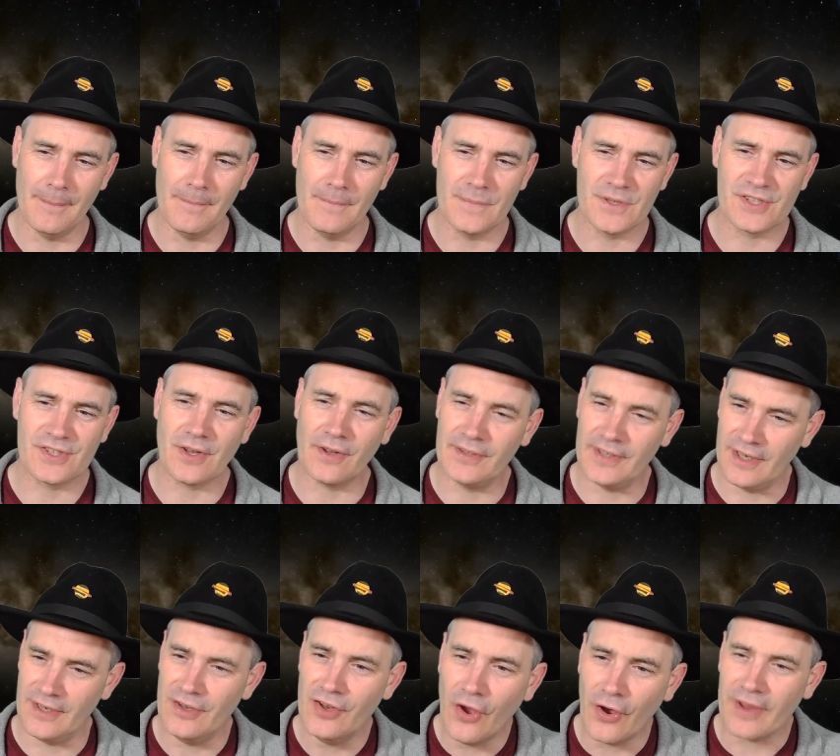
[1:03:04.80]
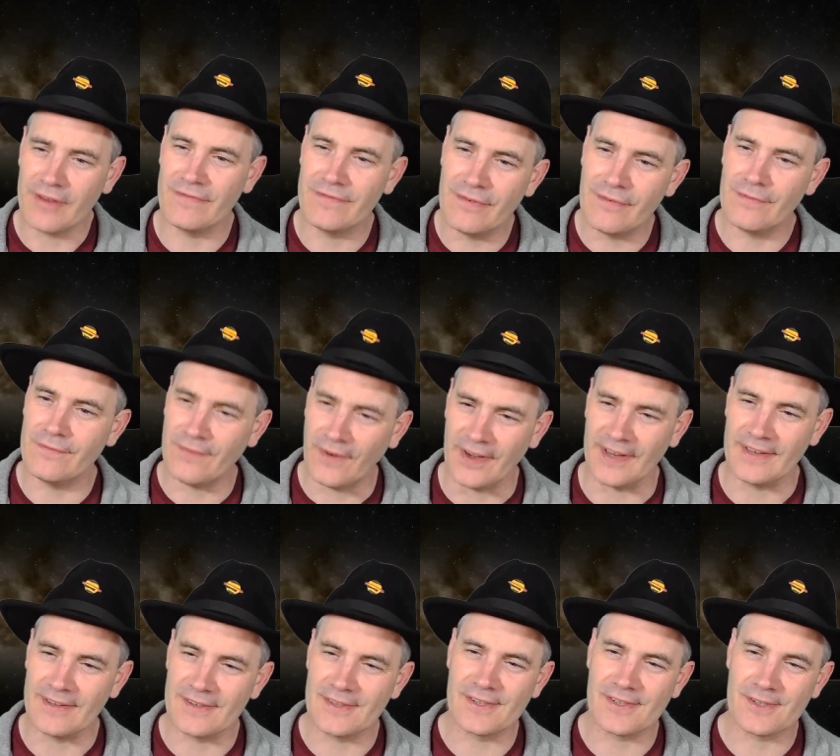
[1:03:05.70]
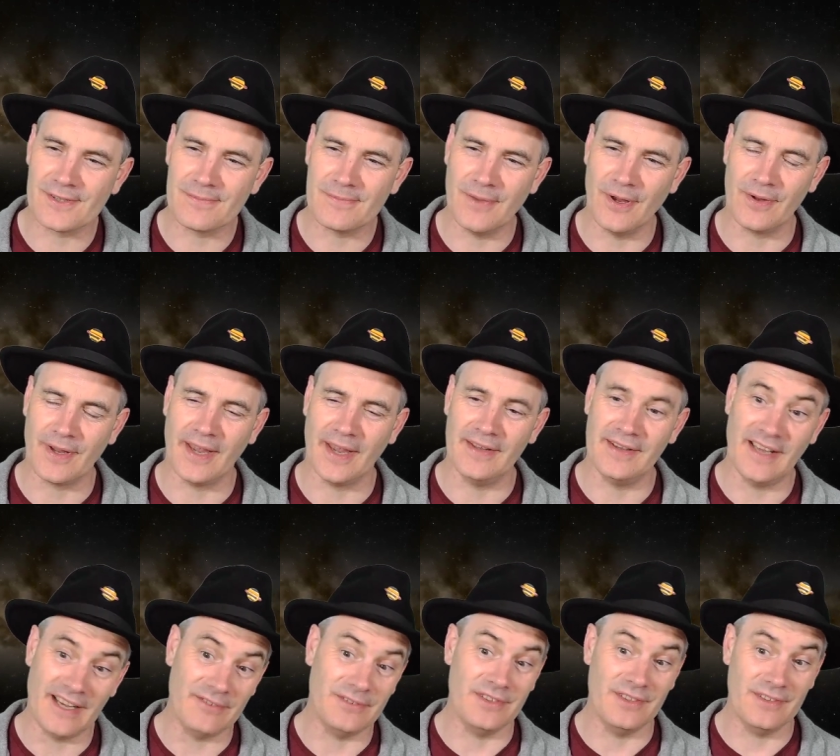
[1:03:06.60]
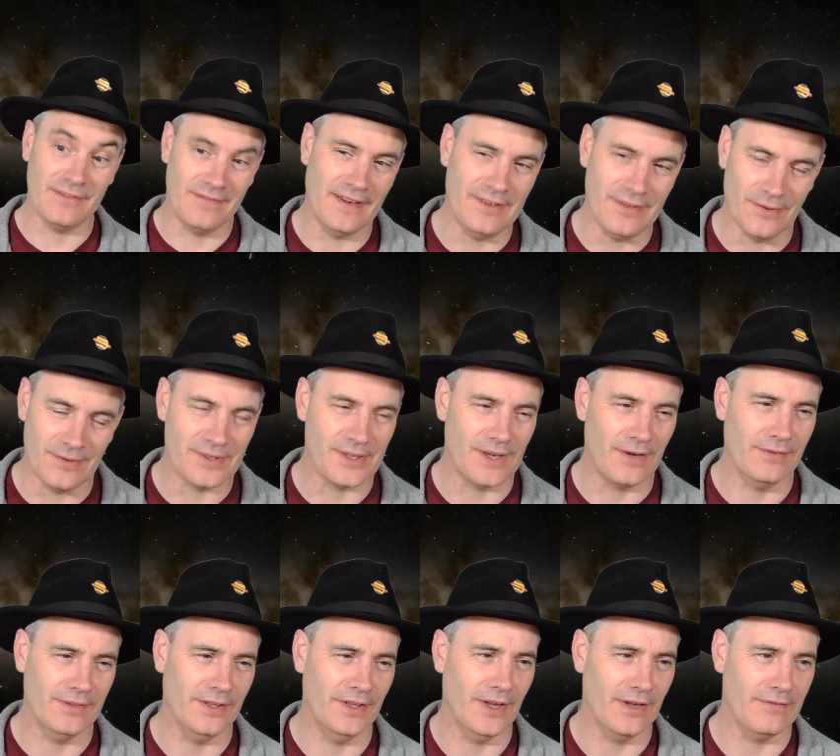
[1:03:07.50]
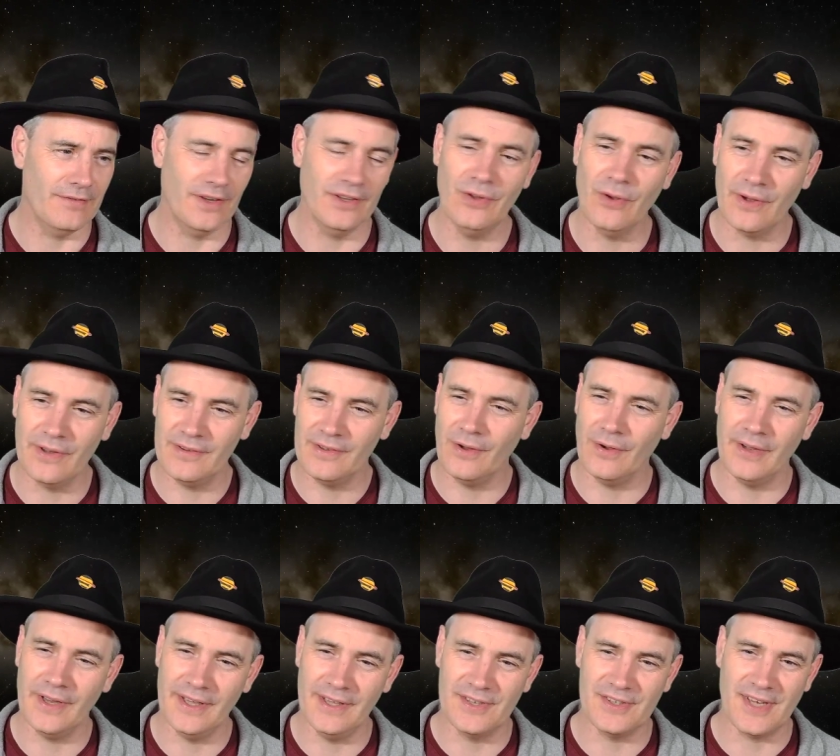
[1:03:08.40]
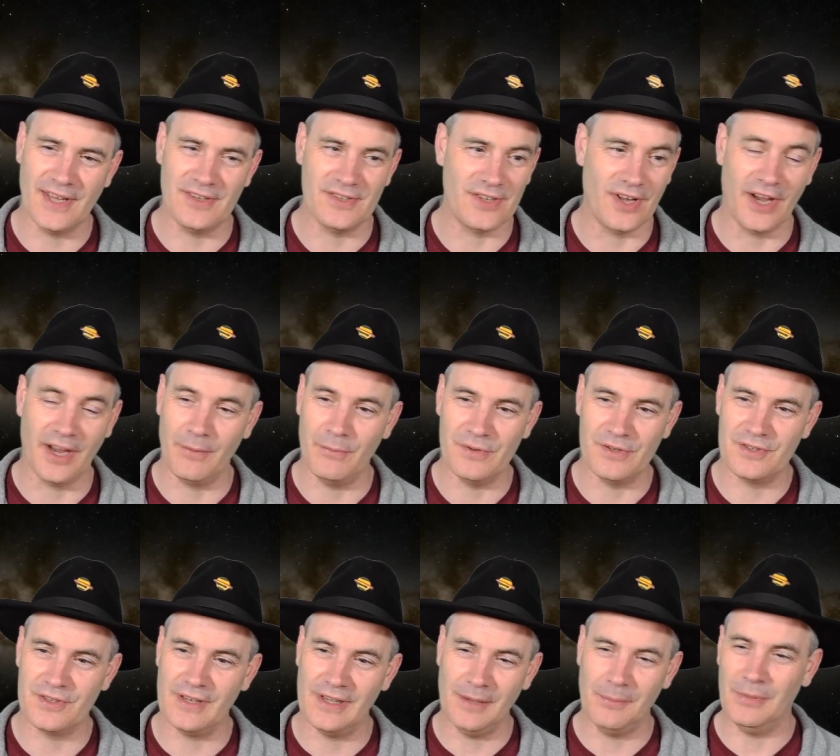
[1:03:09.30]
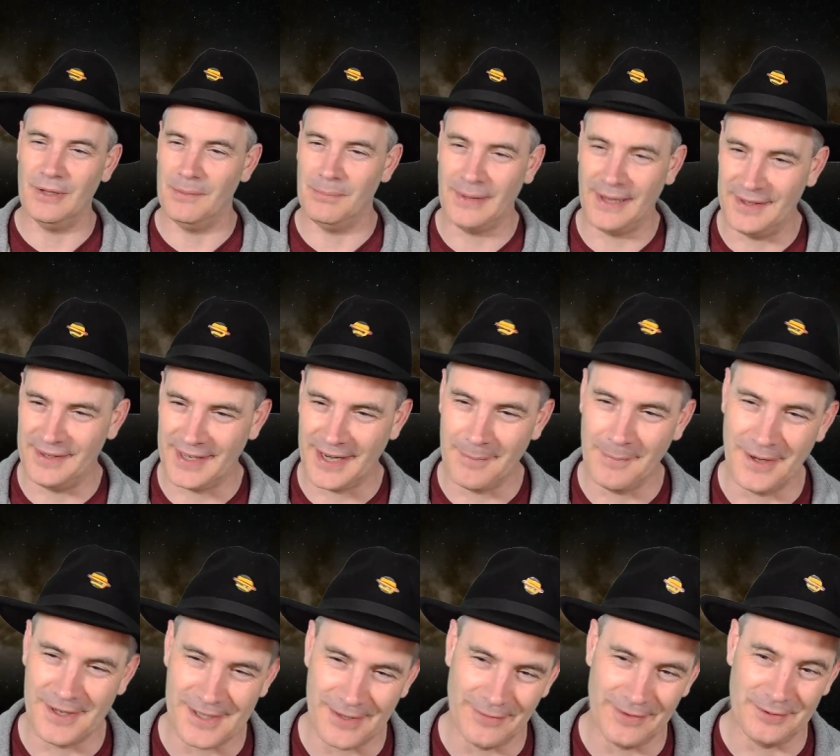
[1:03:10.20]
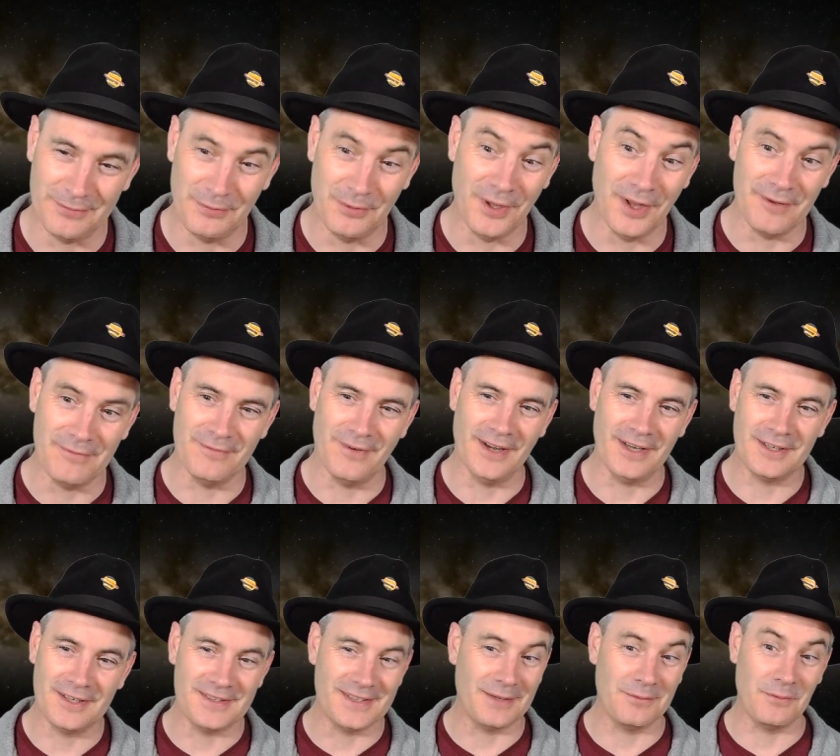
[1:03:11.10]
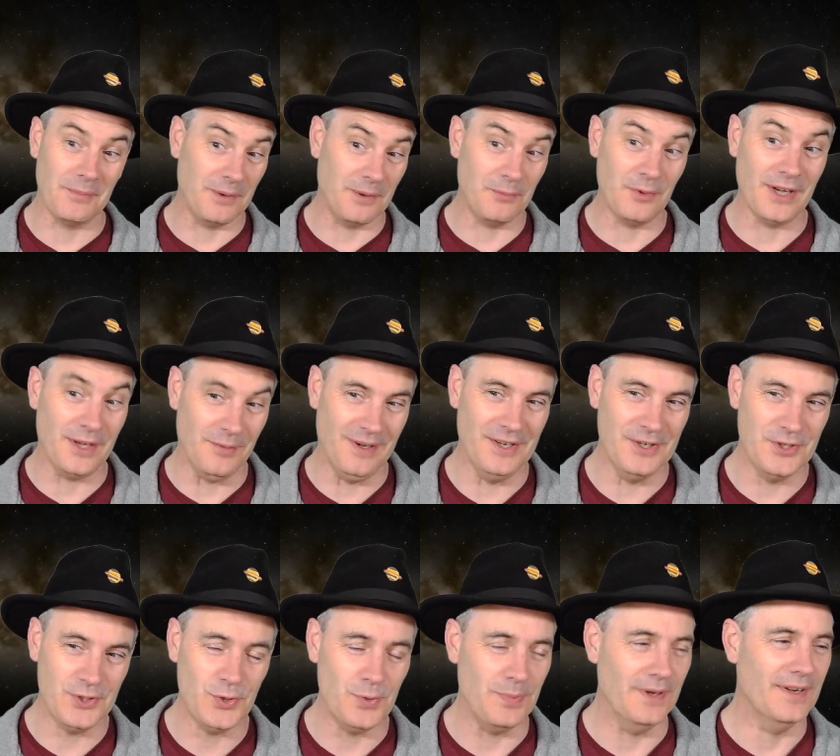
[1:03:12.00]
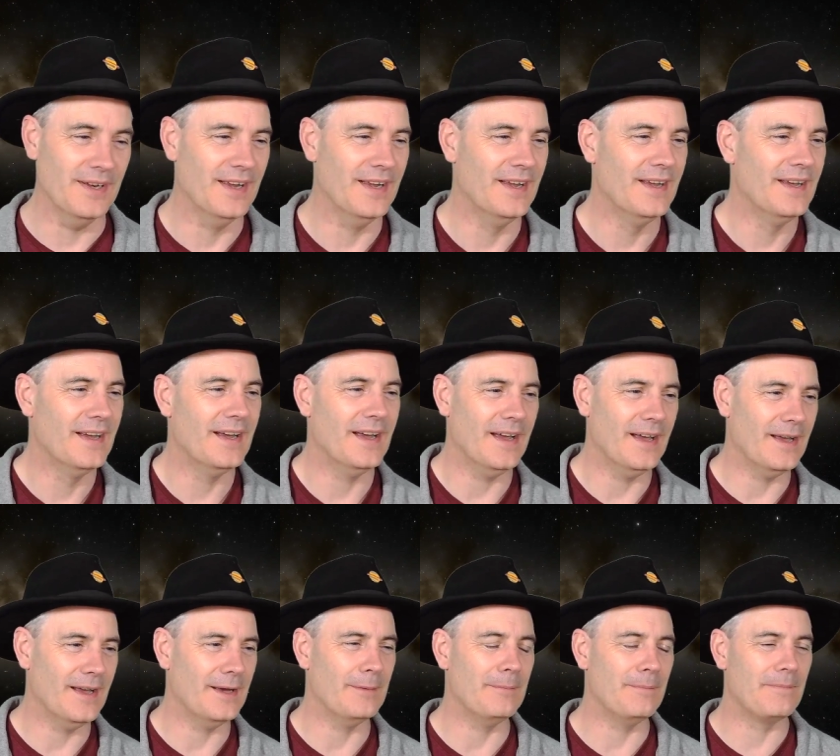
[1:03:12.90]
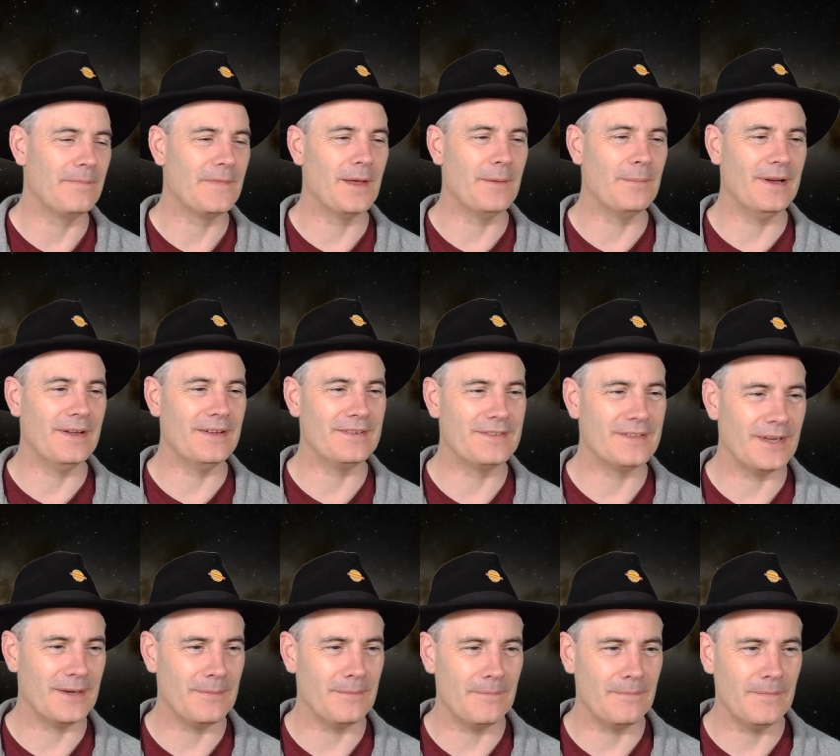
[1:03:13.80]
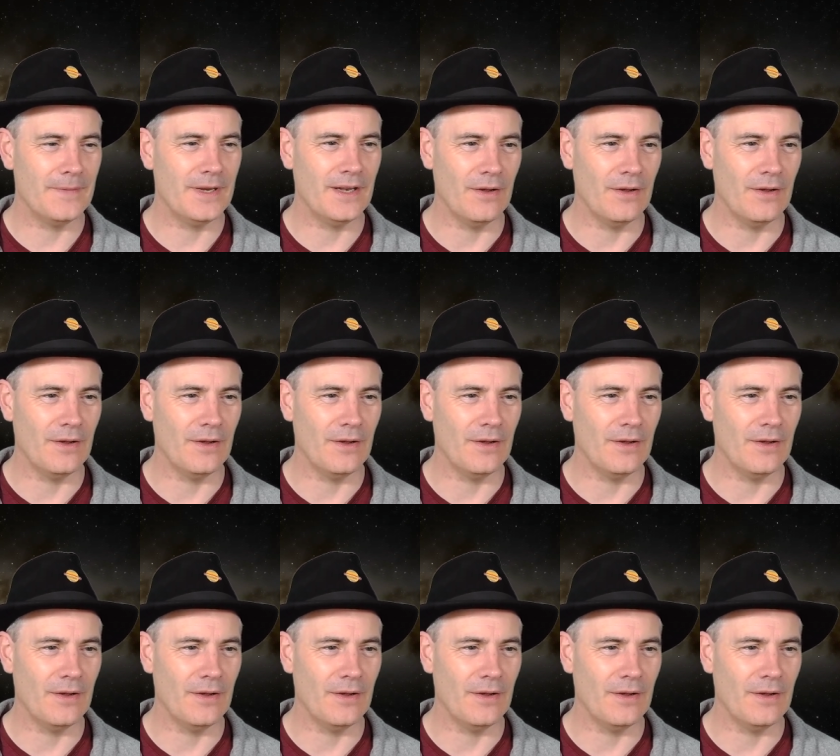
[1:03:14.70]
study knife fights, okay, and how to defend yourself in a knife fight. Not in a sense that I was deliberately planning to get myself into a knife fight, because that would be really, really stupid. But to